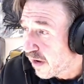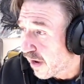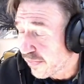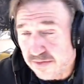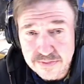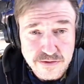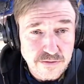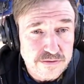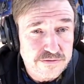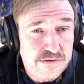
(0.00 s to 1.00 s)
I think the
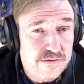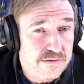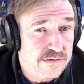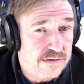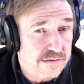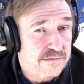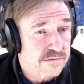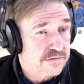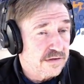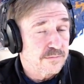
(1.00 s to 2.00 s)
Art Center and the
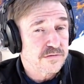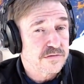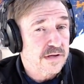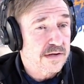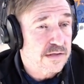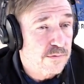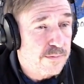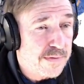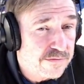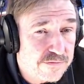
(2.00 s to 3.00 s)
Cinema Society would
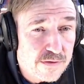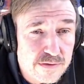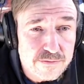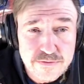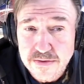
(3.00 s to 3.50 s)
be involved.